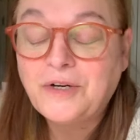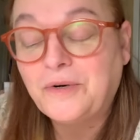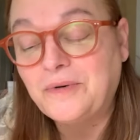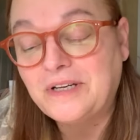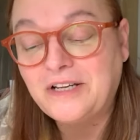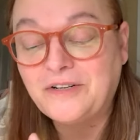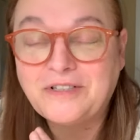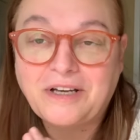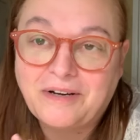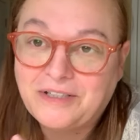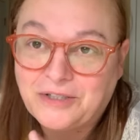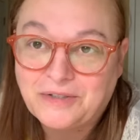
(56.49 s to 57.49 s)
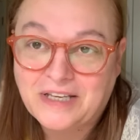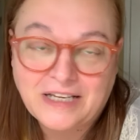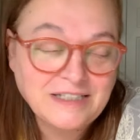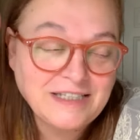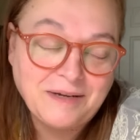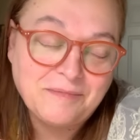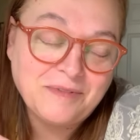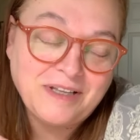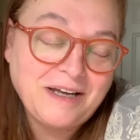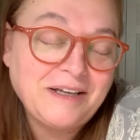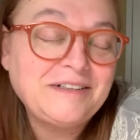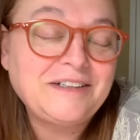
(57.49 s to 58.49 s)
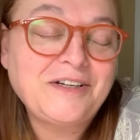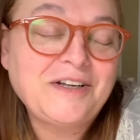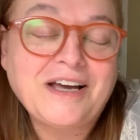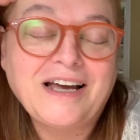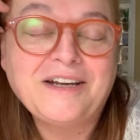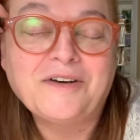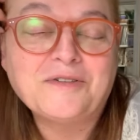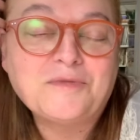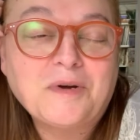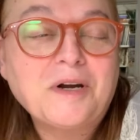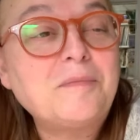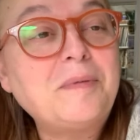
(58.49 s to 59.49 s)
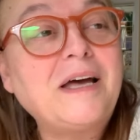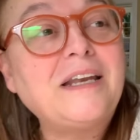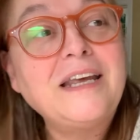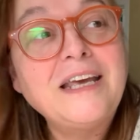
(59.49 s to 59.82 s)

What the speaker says: here's how I do things. I know it's weird, but